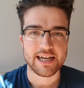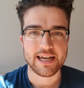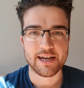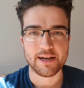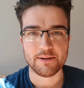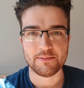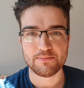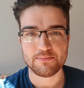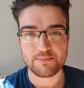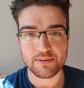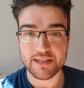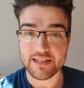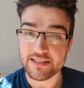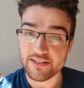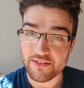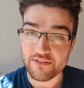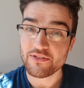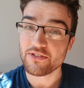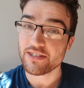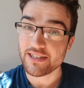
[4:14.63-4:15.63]
um,
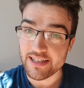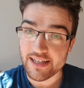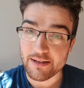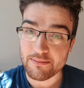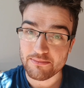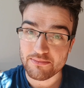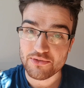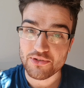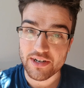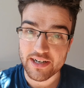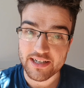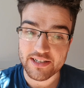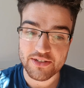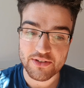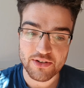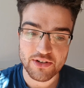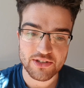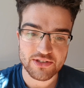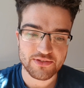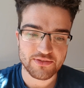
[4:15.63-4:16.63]
because obviously I'm trying
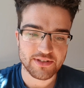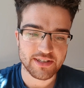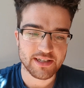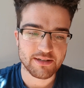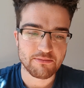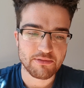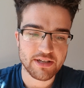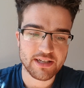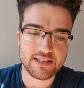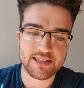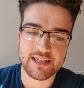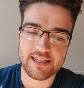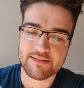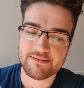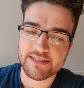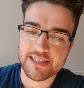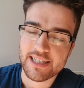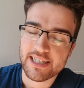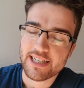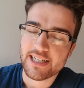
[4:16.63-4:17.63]
to do lots for the community.
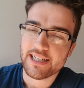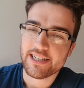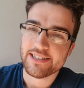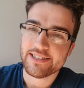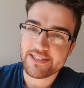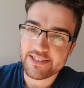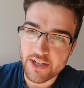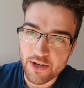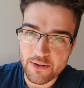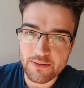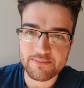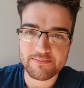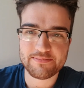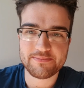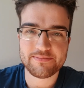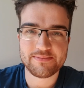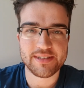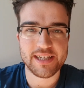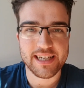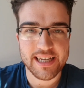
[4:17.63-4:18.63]
So,
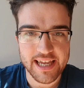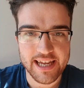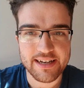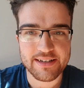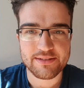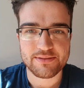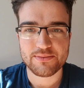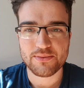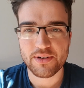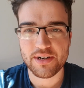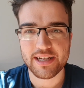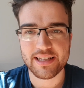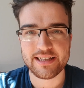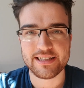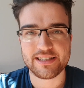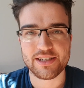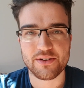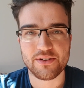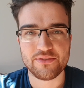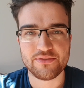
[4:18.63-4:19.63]
again, won't let
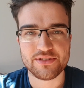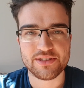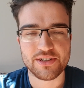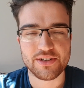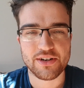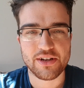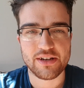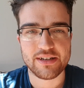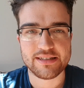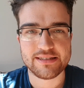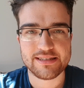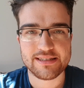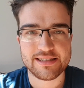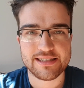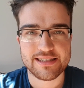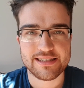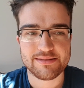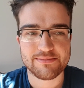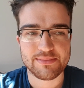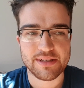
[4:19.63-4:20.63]
this go on for too long,
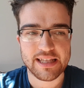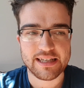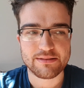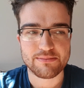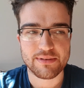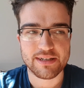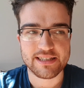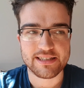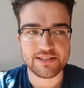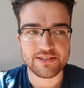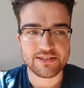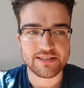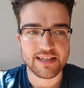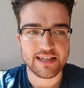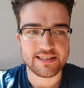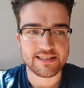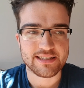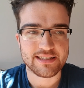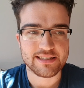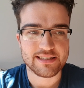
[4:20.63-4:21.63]
but that's my two
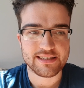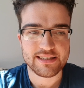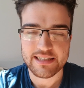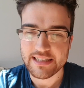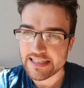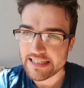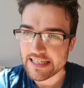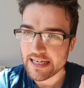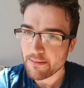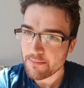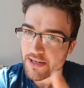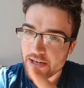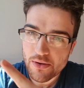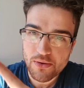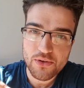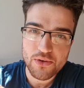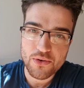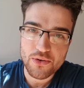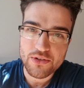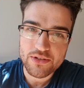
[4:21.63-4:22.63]
cents. Let me know
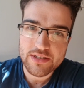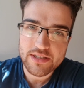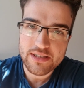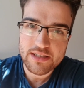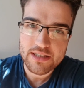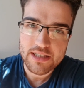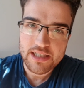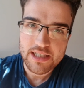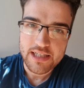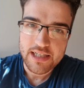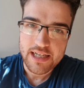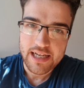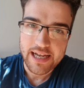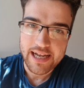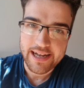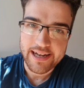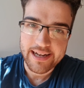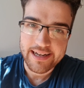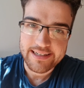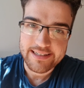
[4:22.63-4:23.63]
yours,
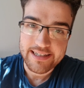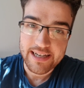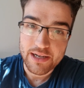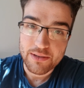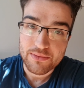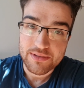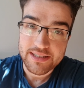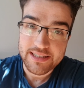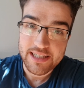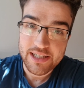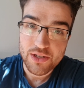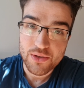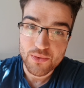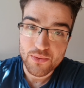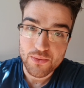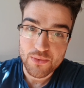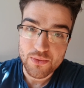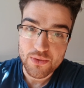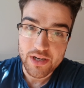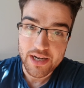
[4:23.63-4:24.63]
and I will see you